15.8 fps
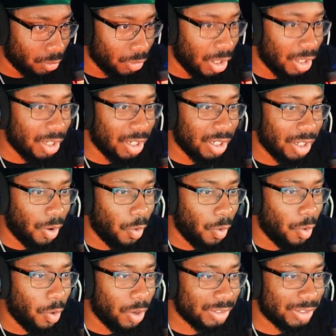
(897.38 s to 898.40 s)
And then,
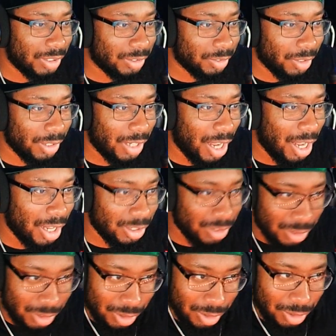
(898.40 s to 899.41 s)
oh, his sister
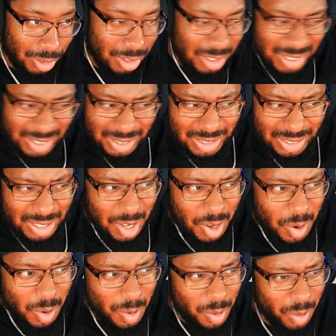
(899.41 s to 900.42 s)
dies?
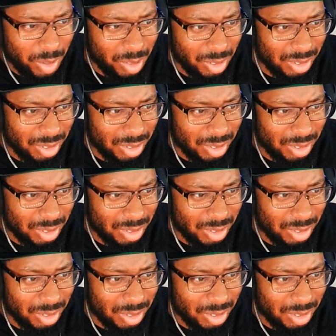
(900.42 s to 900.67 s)
No.